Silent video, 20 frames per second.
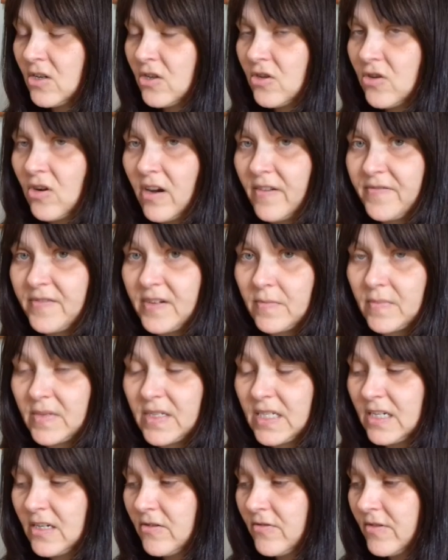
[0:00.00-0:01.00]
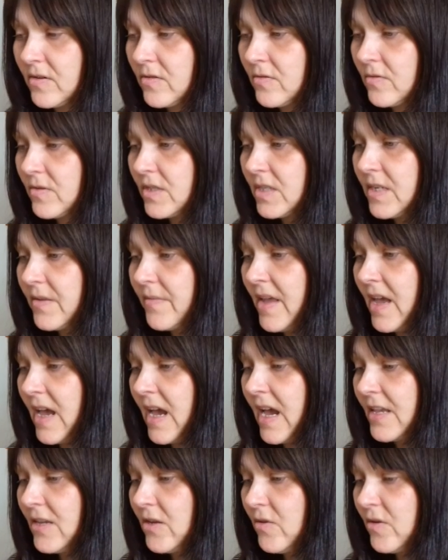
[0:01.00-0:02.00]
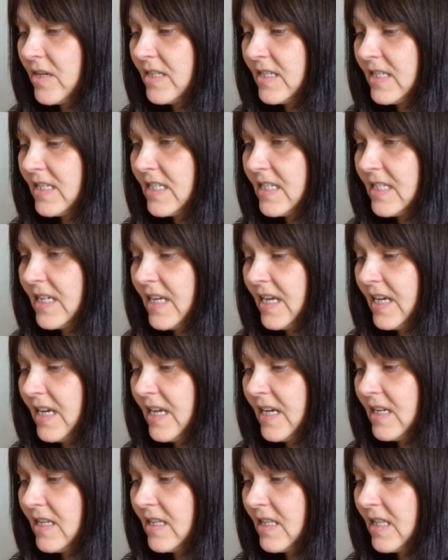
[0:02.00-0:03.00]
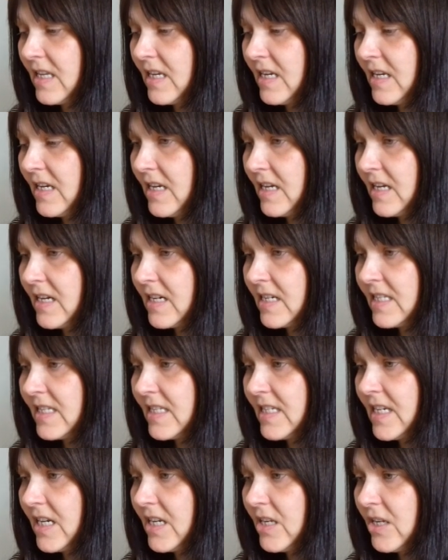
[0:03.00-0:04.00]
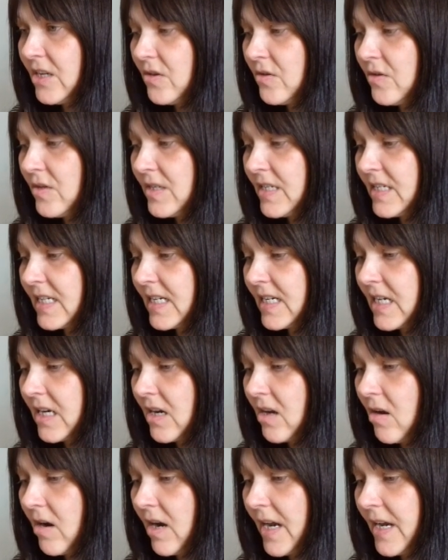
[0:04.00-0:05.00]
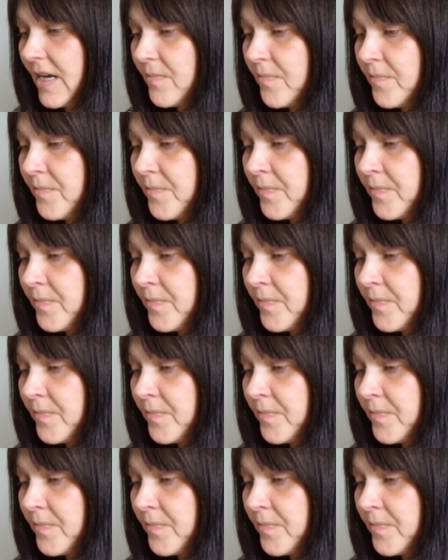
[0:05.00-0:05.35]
crafting materials, and you can see the continued decline,